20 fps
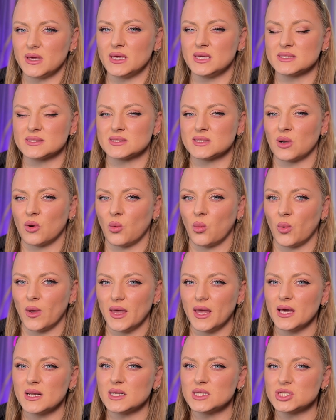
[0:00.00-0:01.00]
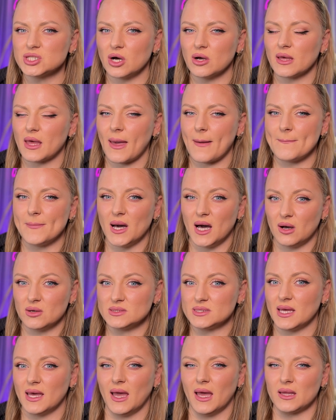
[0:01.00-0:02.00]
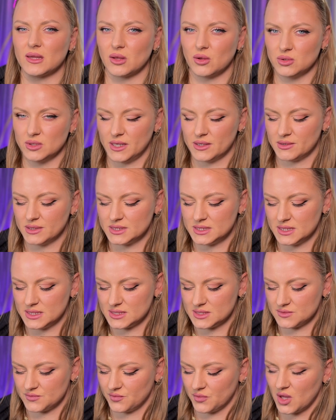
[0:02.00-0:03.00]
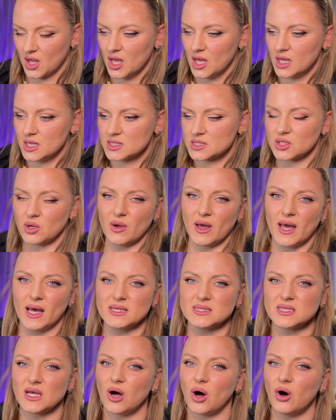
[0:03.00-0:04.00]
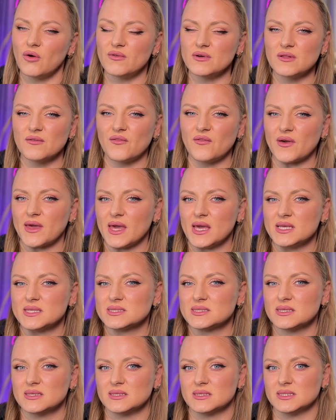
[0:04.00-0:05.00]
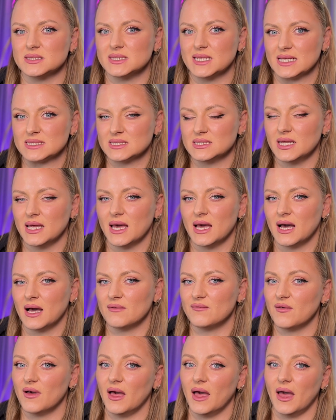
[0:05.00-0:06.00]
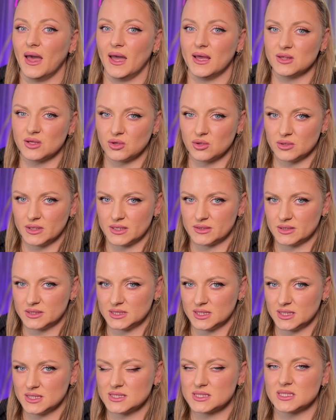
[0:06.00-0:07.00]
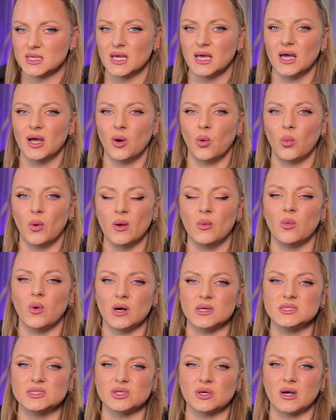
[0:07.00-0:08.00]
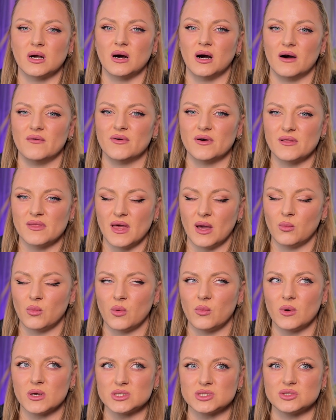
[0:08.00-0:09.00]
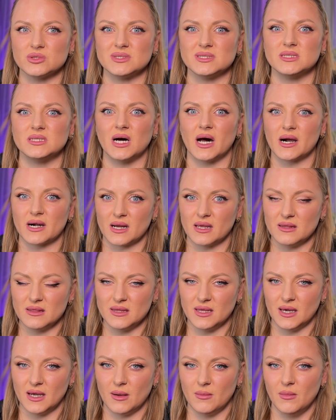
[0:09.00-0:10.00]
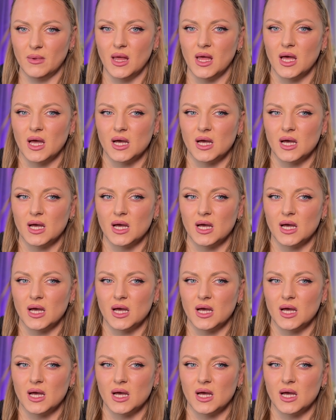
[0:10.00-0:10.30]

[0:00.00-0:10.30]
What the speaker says: is we're gonna talk about angularities. So as oval face doesn't have angularities, we want to cover them, we want to darken them